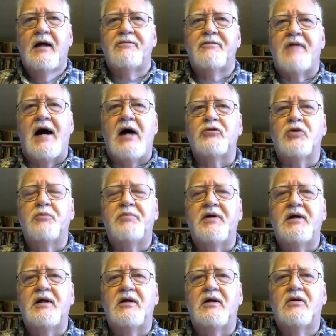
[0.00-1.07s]
found to
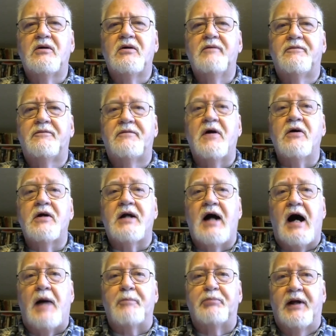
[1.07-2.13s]
be very
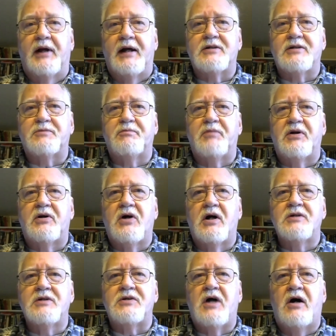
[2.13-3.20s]
complex
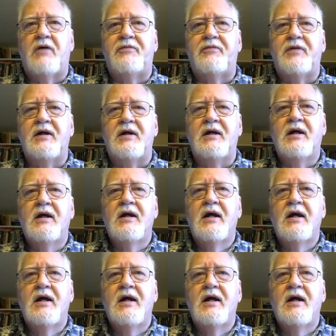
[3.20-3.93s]
because of the